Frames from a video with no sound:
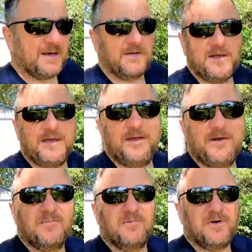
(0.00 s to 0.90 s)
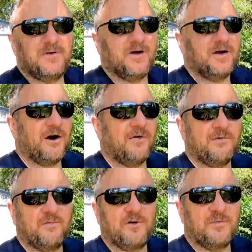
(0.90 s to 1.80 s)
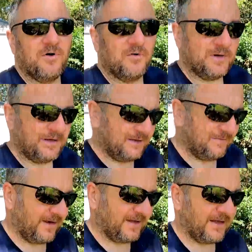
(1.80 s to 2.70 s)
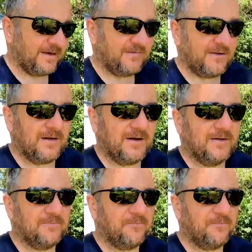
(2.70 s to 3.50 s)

You know, uh, COVID brought him home and he did van life and uh,